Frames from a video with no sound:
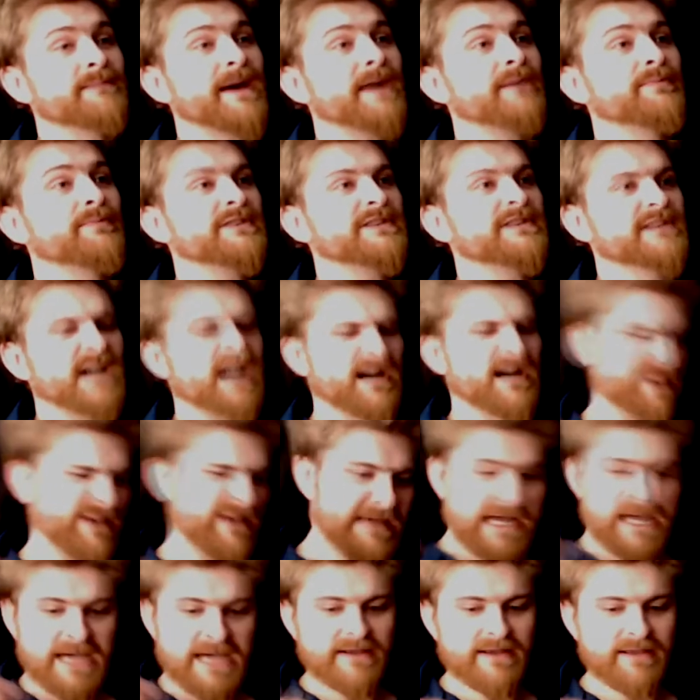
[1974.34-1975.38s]
the battle priests come.
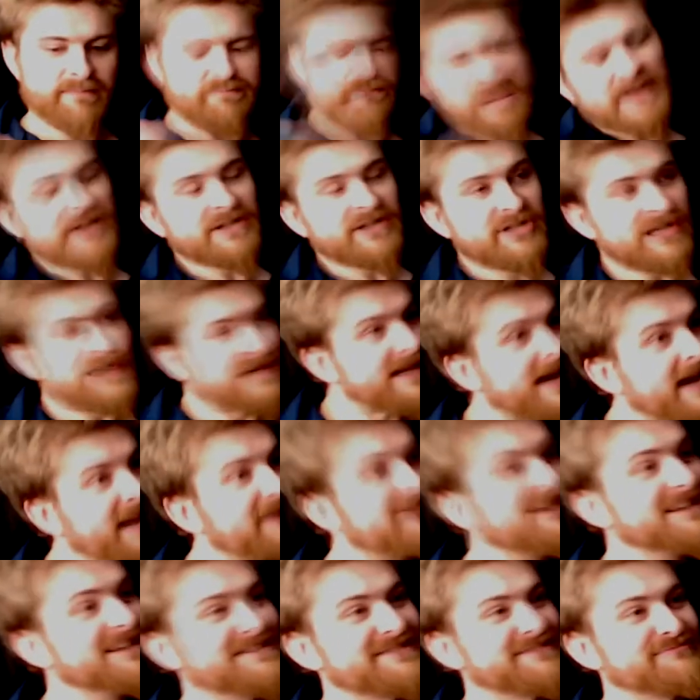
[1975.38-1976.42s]
They're punching
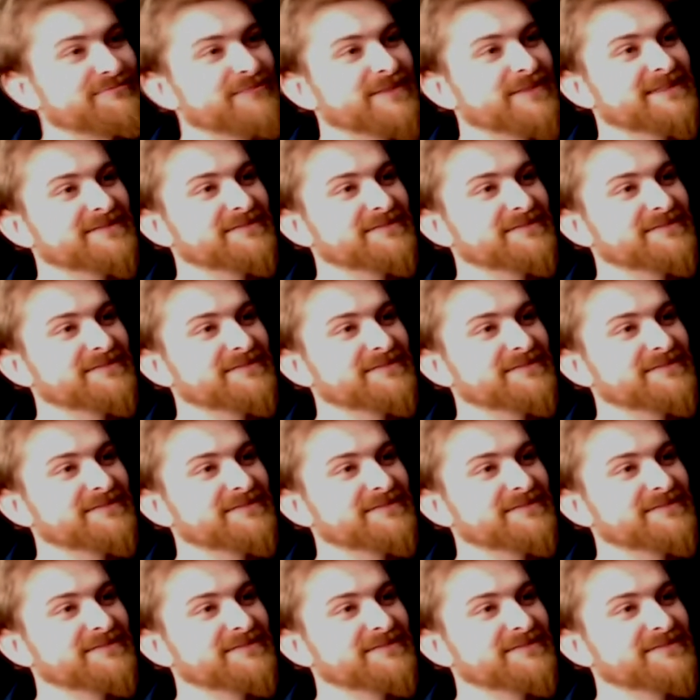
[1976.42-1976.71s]
down his